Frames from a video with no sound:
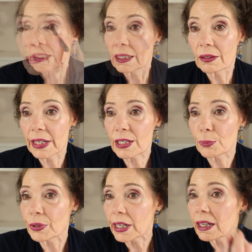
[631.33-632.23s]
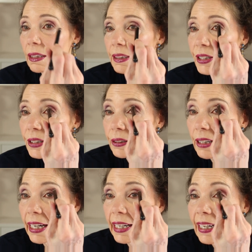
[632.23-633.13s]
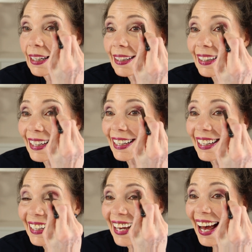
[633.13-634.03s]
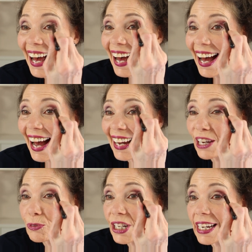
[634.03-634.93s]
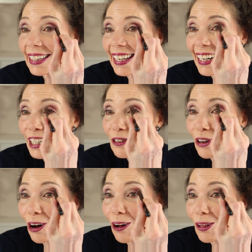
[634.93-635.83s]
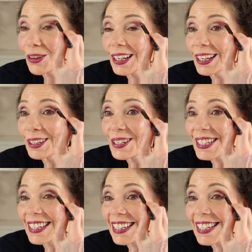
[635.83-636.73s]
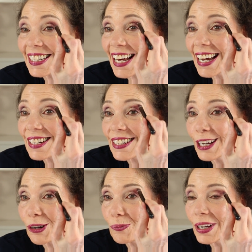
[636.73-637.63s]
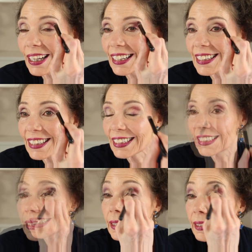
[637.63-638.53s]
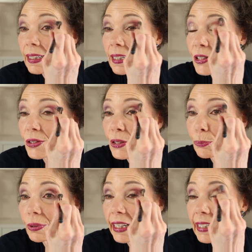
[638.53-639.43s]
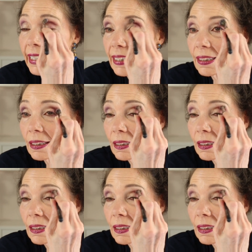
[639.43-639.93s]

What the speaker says: Oh, that's a pretty color too. I keep saying that. I love all the colors in this eyeshadow palette. And I'm going to do some blending.